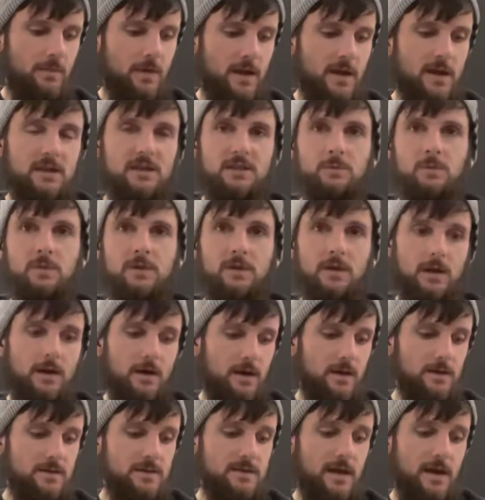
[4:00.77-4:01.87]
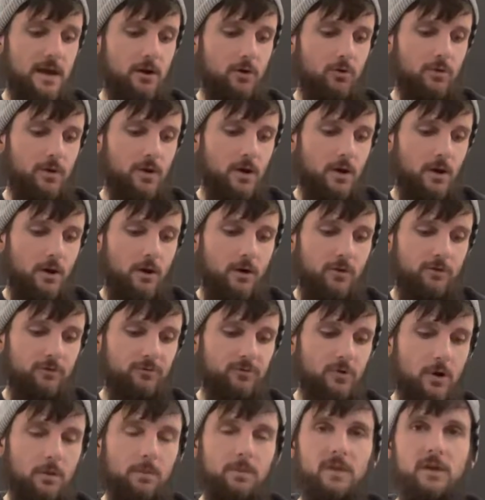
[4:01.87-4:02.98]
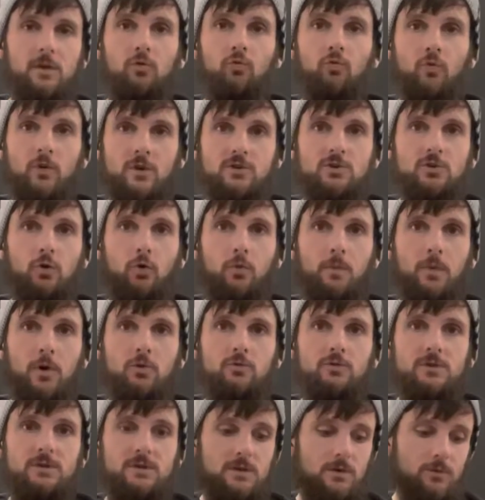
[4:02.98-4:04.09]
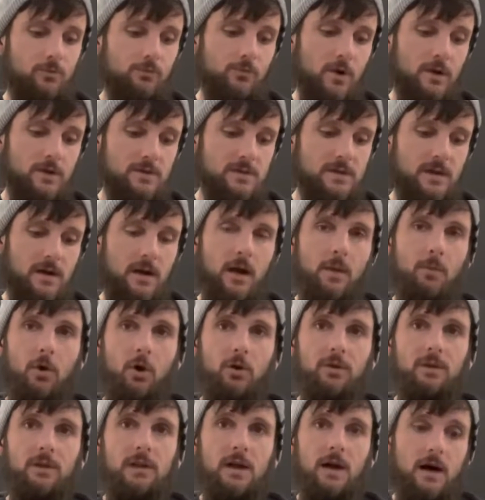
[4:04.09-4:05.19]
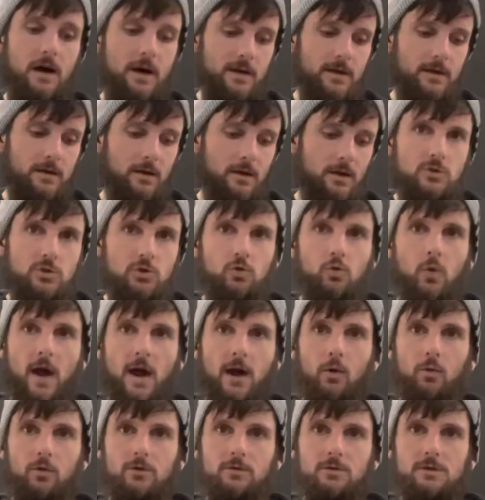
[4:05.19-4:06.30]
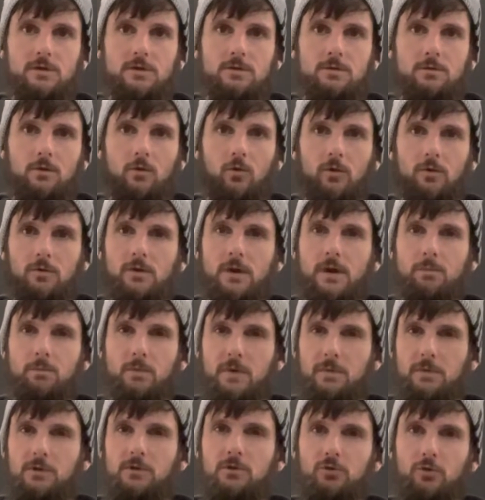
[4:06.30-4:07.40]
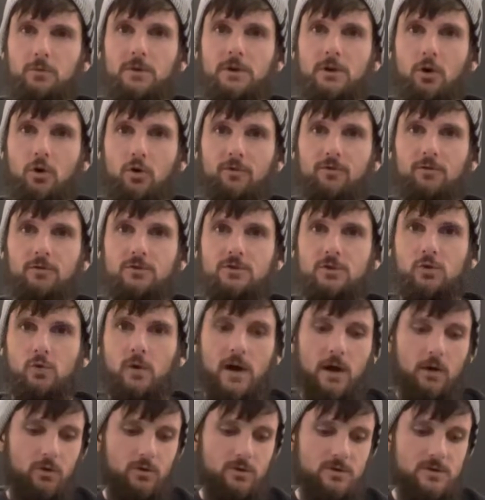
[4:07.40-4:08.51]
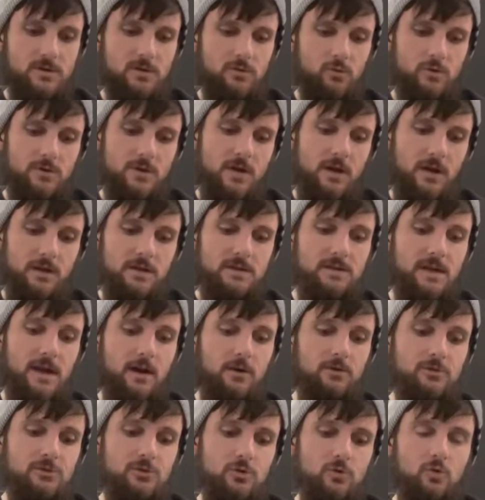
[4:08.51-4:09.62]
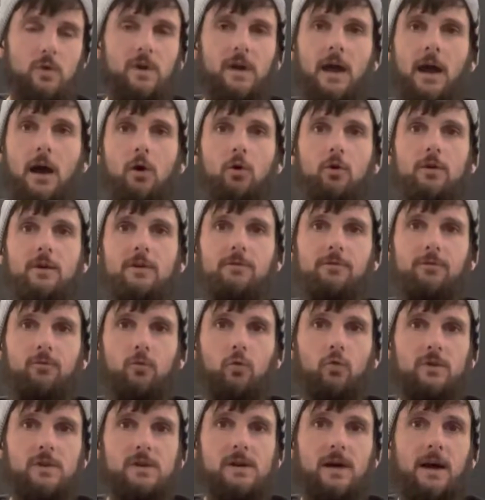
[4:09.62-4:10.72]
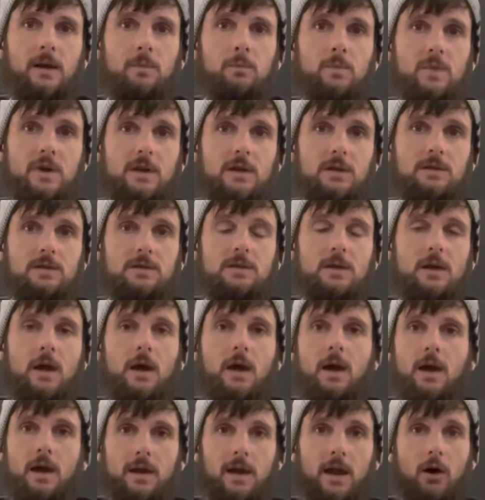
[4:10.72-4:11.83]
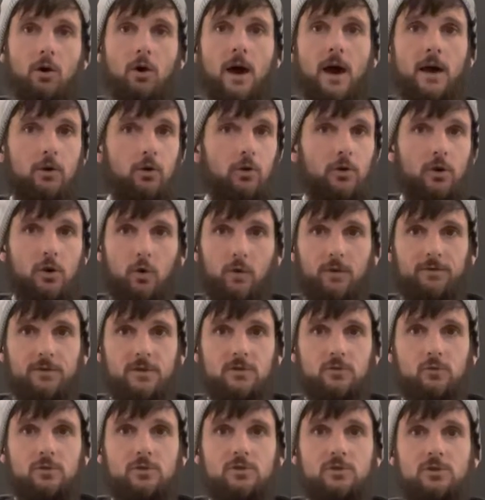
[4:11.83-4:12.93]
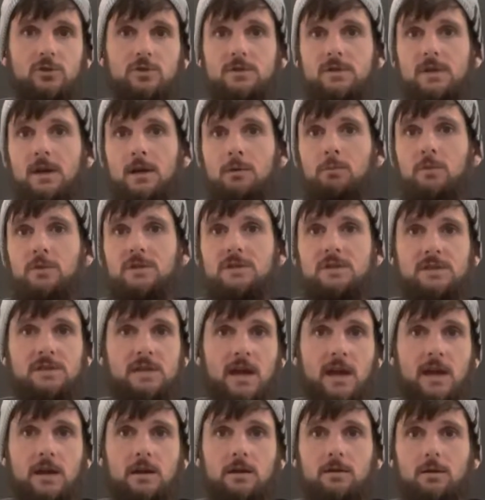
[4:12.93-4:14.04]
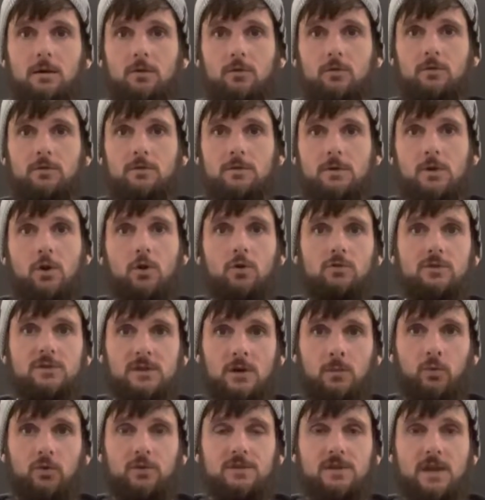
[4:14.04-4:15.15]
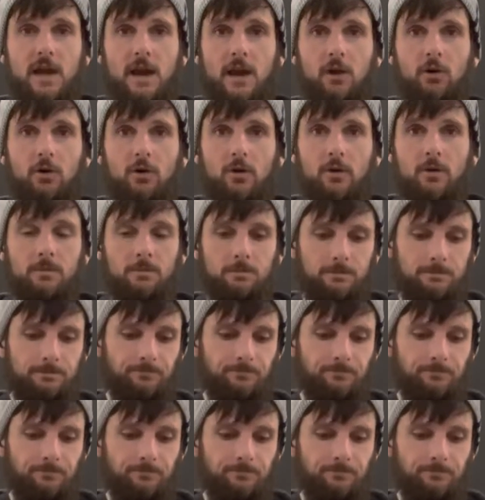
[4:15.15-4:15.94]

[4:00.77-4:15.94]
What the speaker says: has been cut down from the original posted runtime online, 2 hours, or like maybe a little bit over 2 hours, and it was cut down to an hour and 49 minutes. Now, I don't know if this was just a mistake or, you know, someone's error,